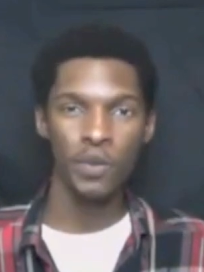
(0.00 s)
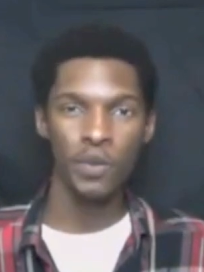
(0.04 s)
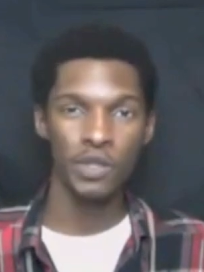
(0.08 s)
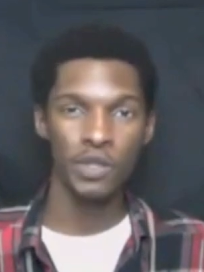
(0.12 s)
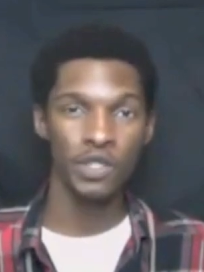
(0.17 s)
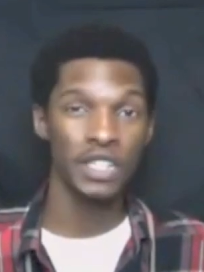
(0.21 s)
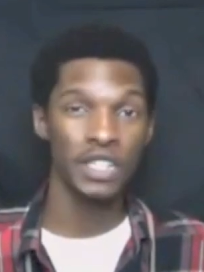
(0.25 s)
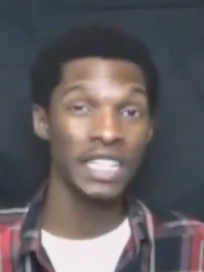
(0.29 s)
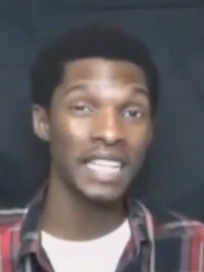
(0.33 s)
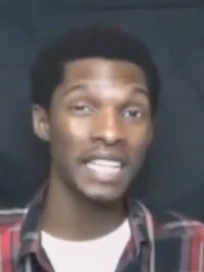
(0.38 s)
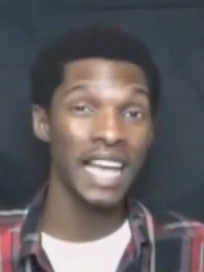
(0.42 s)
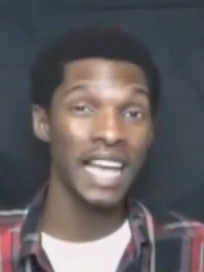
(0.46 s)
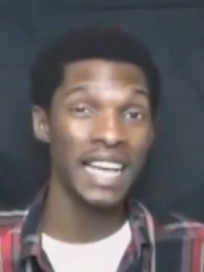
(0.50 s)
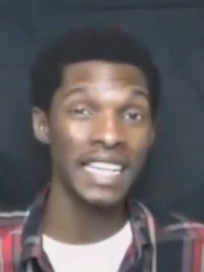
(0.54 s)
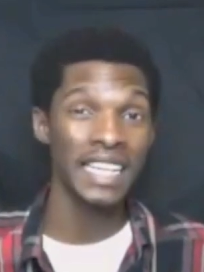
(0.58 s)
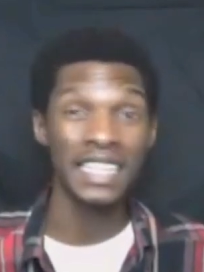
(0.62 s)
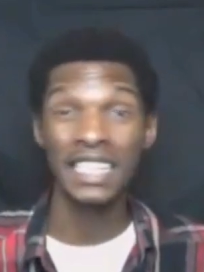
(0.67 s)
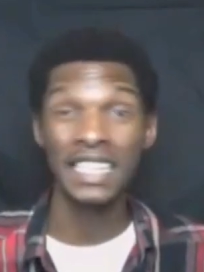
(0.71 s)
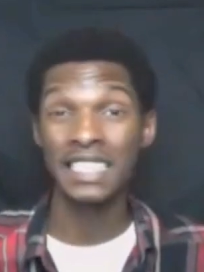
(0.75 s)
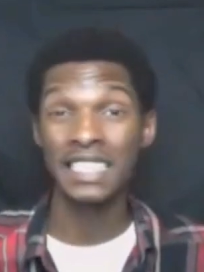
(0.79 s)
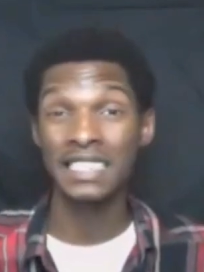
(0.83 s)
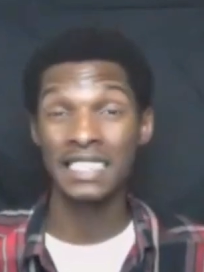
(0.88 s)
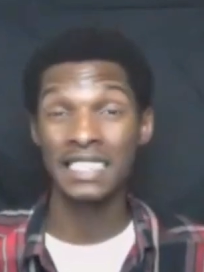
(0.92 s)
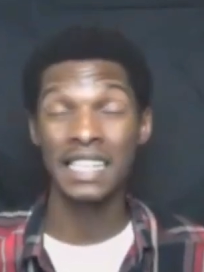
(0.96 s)
was on the line in
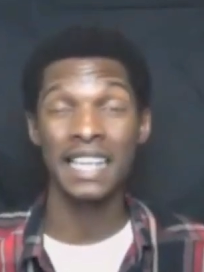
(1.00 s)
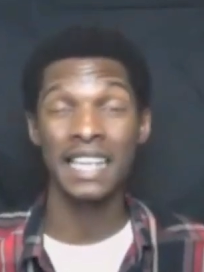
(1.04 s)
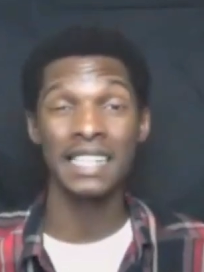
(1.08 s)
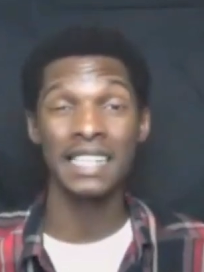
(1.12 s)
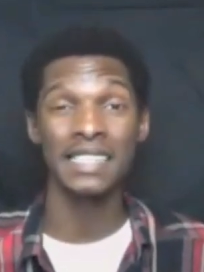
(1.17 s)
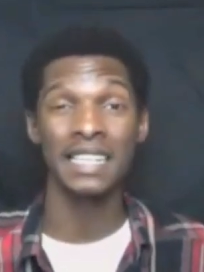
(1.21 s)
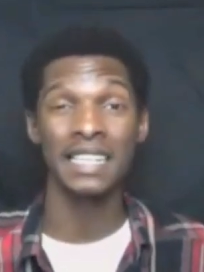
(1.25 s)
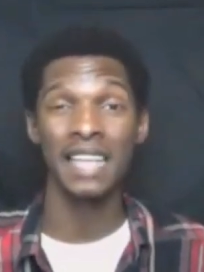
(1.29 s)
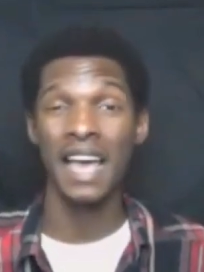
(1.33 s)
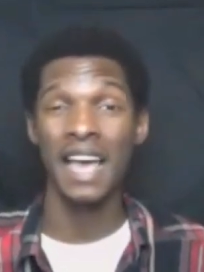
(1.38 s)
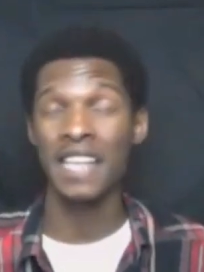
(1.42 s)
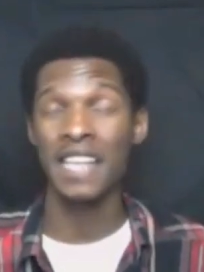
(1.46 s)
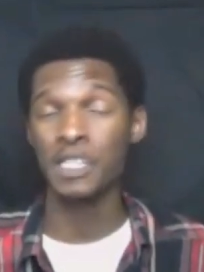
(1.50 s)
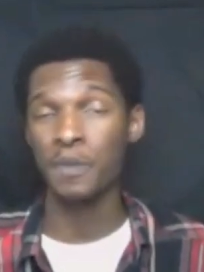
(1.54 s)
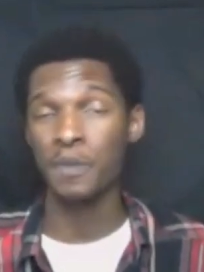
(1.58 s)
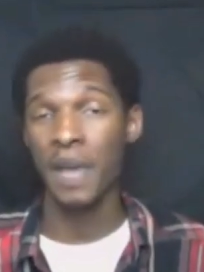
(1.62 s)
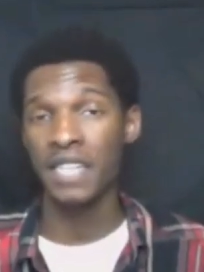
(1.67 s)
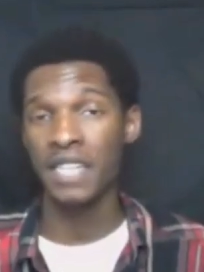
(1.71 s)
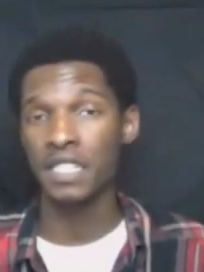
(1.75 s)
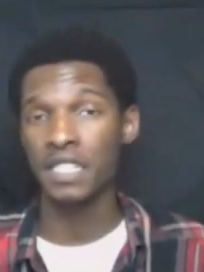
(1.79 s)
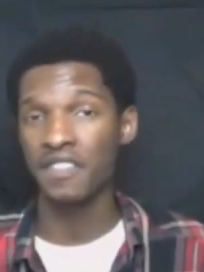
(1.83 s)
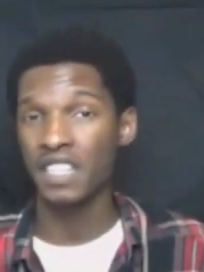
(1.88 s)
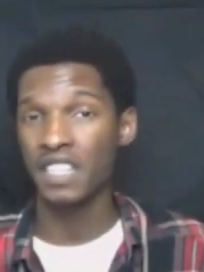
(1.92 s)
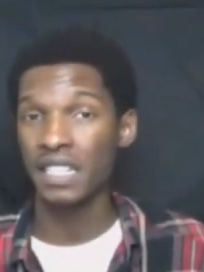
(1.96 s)
the second to last
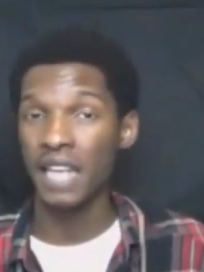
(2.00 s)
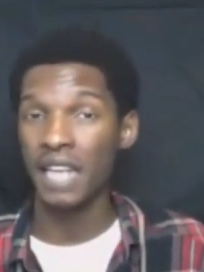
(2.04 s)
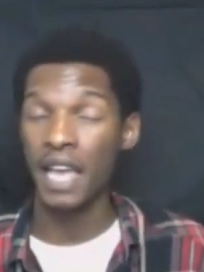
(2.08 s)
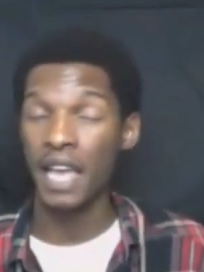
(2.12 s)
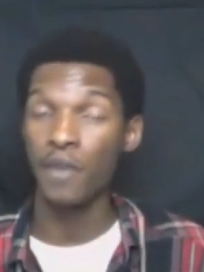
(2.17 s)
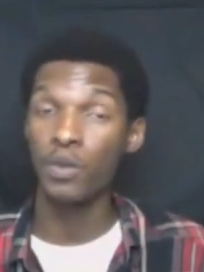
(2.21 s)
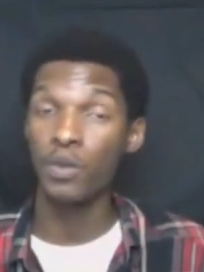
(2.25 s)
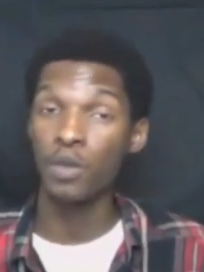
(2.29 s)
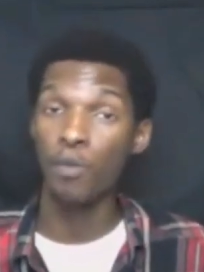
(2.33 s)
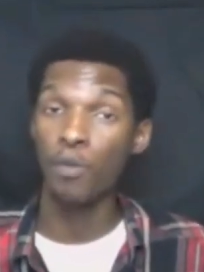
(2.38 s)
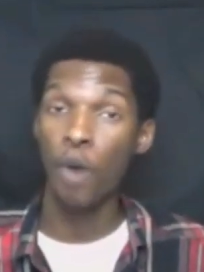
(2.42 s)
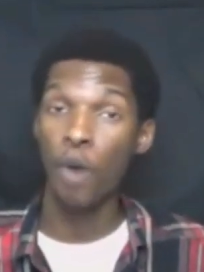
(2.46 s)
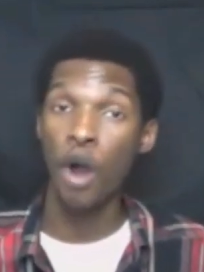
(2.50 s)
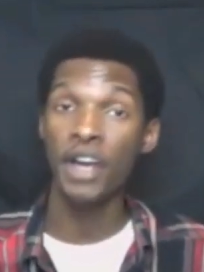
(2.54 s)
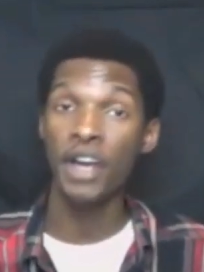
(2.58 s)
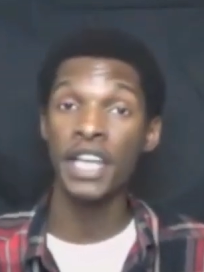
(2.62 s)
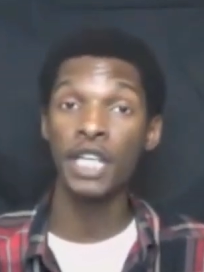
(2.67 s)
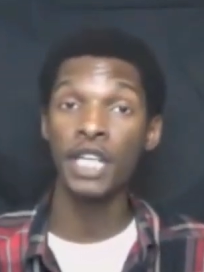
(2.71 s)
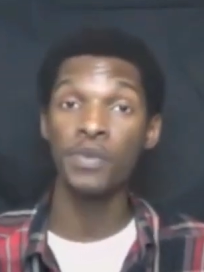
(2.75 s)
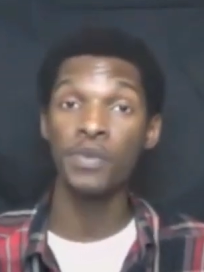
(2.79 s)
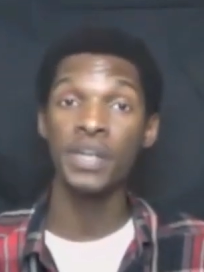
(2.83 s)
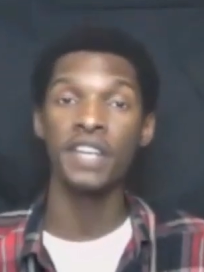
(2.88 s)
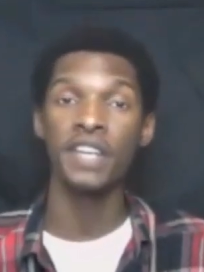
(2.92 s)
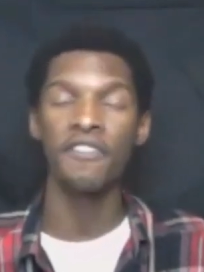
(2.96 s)
match of the night with Mark
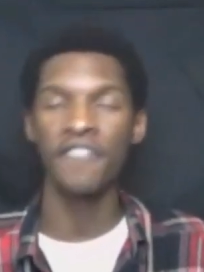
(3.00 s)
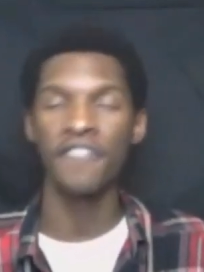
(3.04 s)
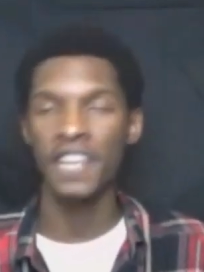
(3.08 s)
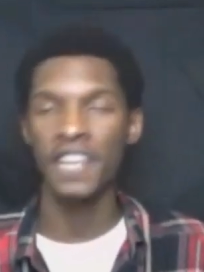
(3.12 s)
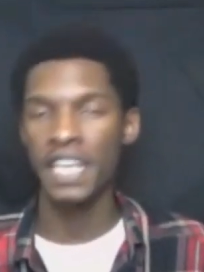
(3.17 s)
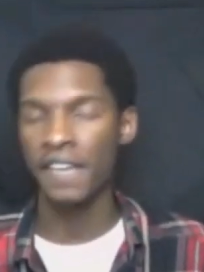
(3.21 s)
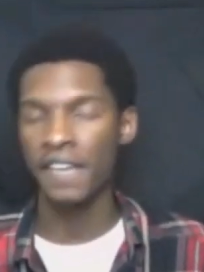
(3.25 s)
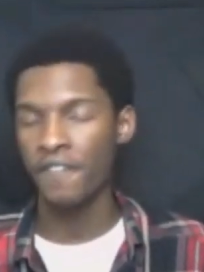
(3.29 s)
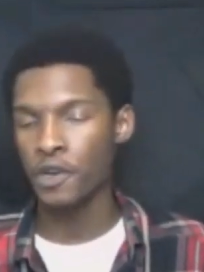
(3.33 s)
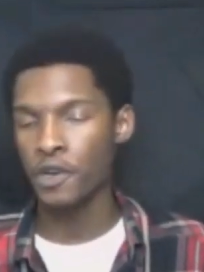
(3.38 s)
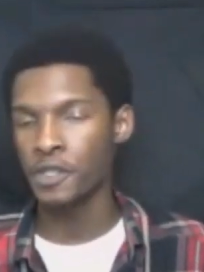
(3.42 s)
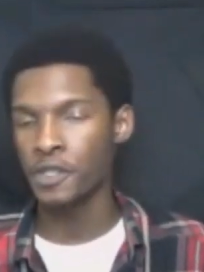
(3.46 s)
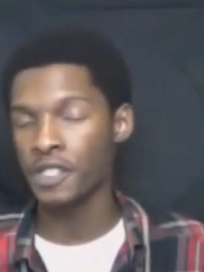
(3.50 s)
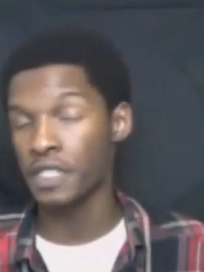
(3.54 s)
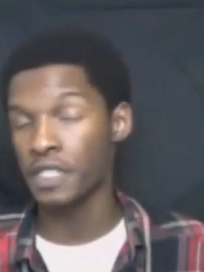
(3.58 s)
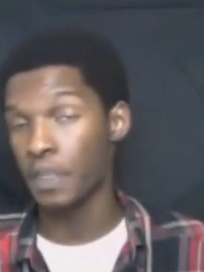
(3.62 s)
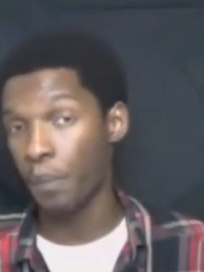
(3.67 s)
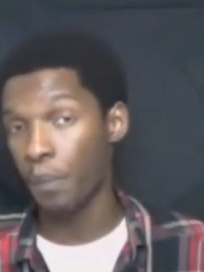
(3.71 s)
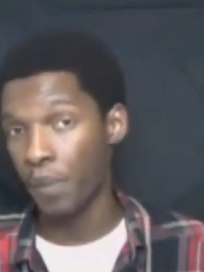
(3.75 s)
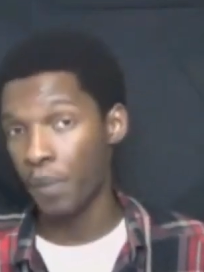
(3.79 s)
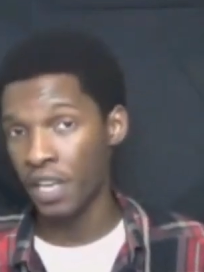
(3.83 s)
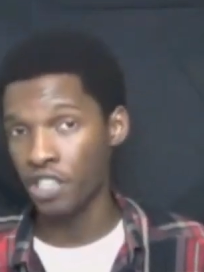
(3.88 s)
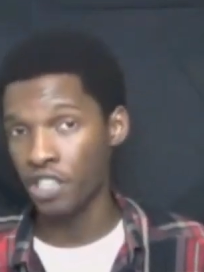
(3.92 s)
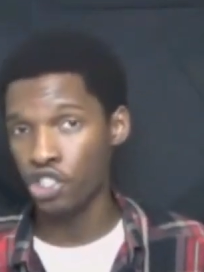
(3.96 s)
Henry defending versus
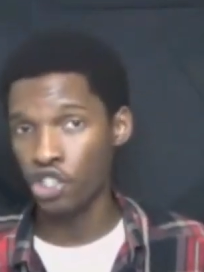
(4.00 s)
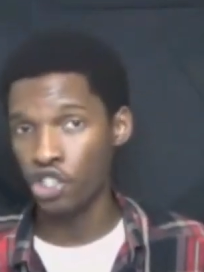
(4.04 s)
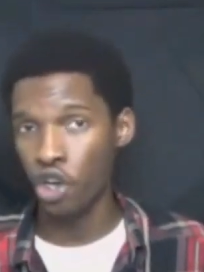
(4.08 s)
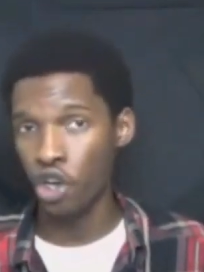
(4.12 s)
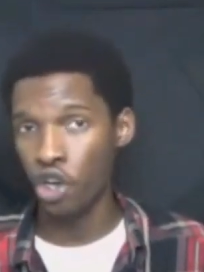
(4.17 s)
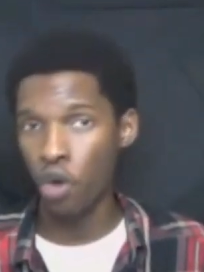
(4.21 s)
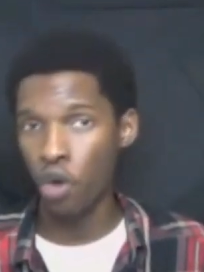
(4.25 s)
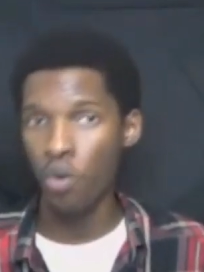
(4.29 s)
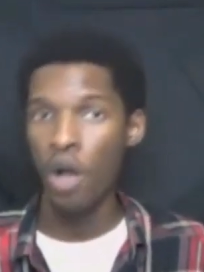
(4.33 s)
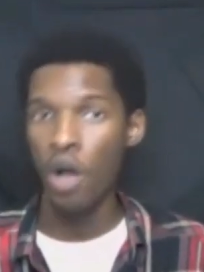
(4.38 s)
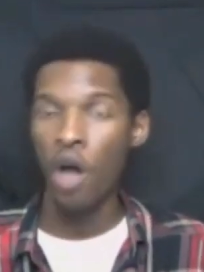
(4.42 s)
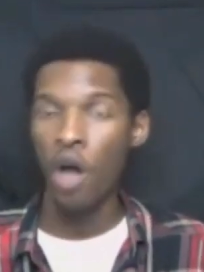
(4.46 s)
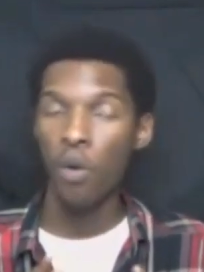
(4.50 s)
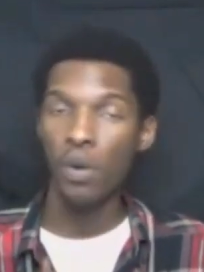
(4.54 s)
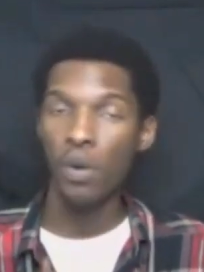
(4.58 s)
The Big Show.